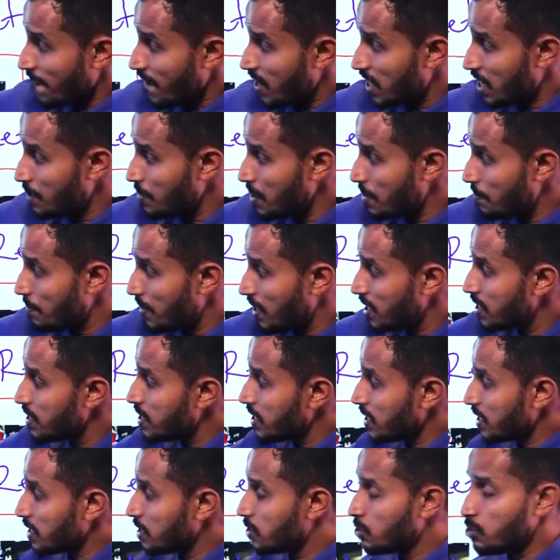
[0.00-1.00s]
Remember,
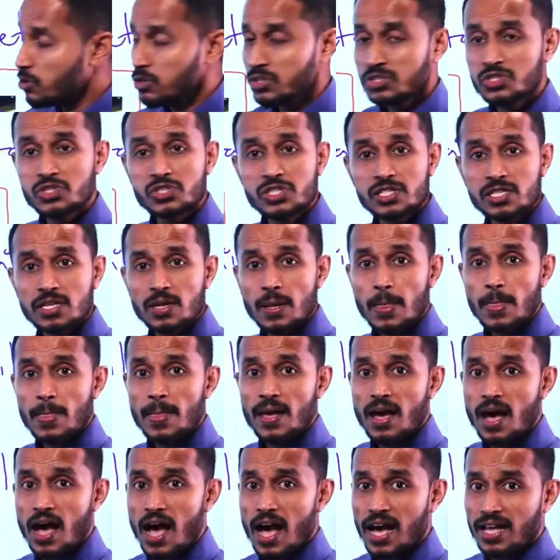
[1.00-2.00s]
goods
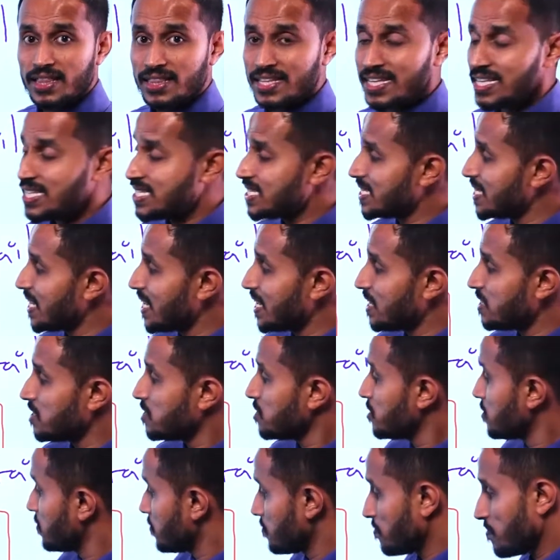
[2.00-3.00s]
are these
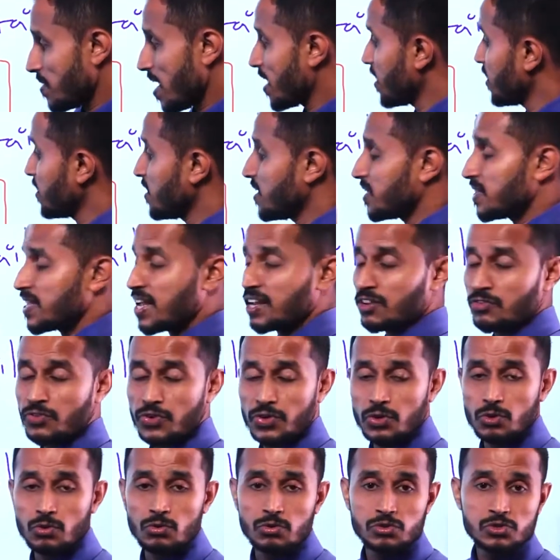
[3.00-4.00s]
things, anything that we
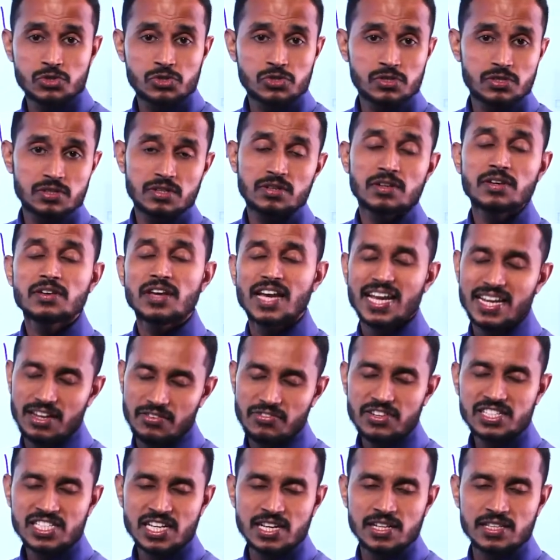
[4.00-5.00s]
use, any
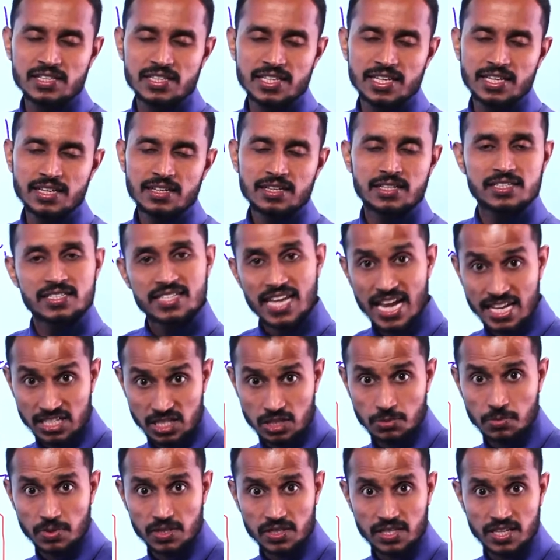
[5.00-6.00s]
physical thing,
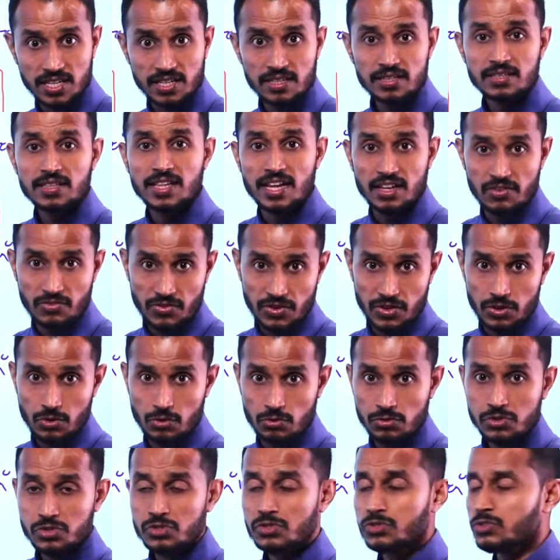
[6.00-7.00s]
tangible thing that we
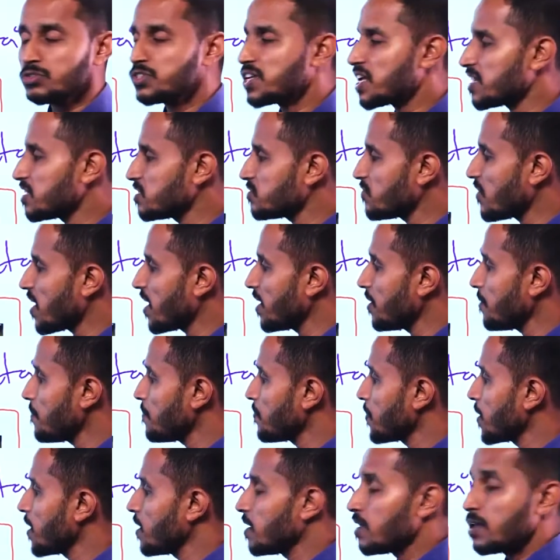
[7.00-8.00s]
use to satisfy
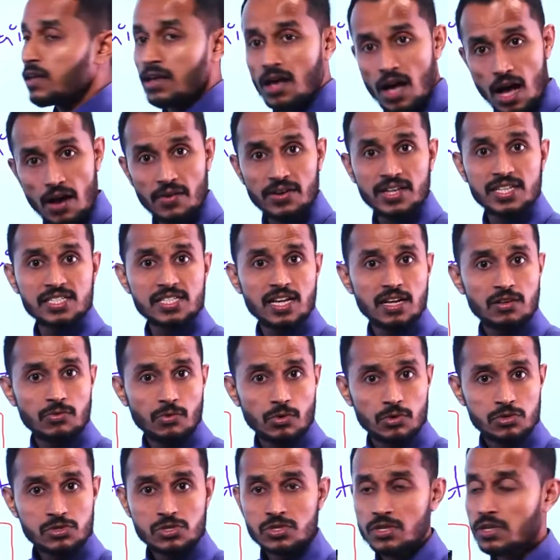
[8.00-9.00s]
our needs and
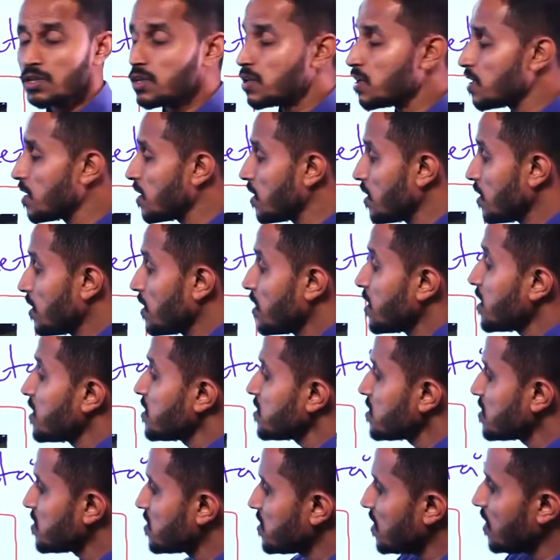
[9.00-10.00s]
wants.
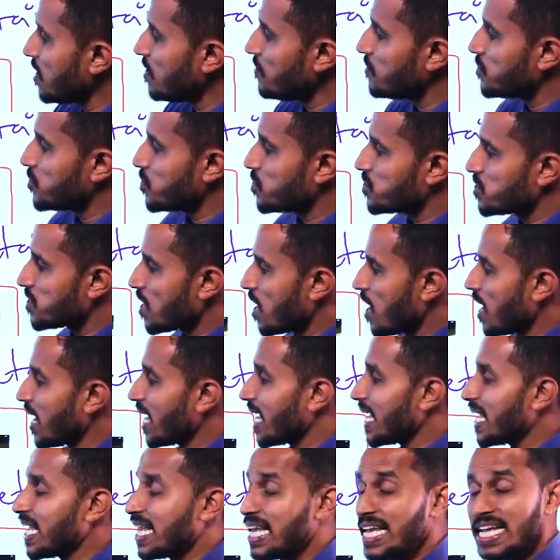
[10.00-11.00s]
Services are
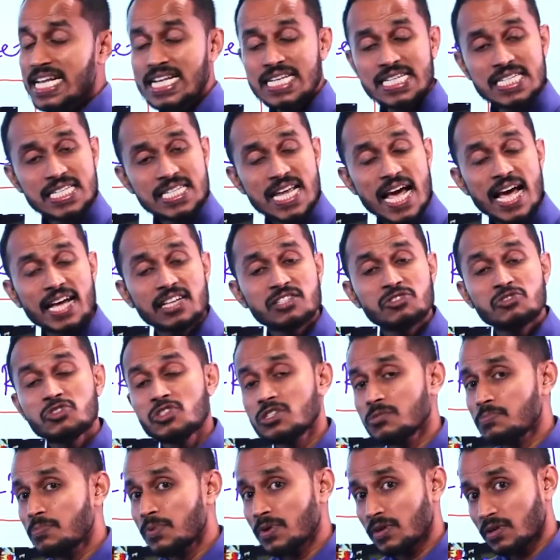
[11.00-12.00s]

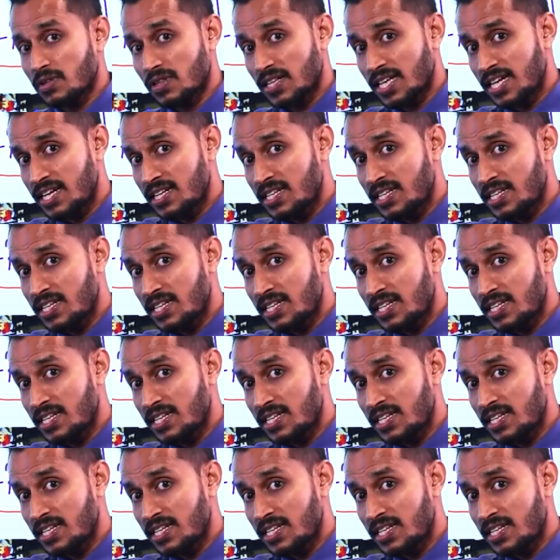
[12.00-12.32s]
intangible